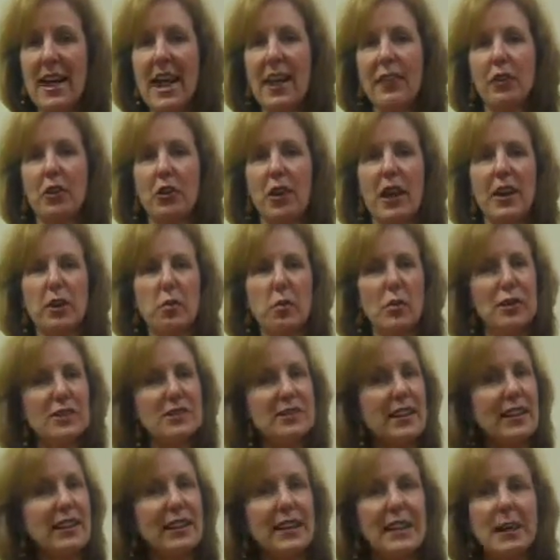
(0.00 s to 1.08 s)
They're like, "We're
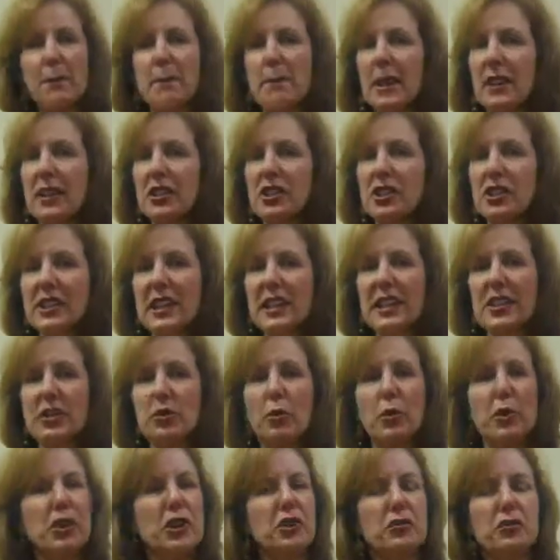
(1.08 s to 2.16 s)
selling embellished keys.
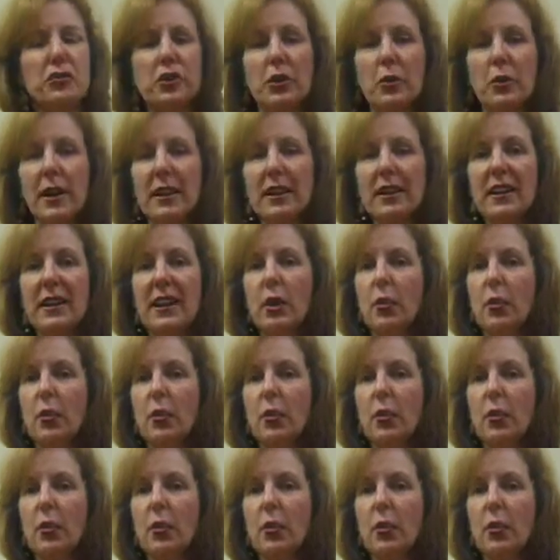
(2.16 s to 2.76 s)
Will you do it?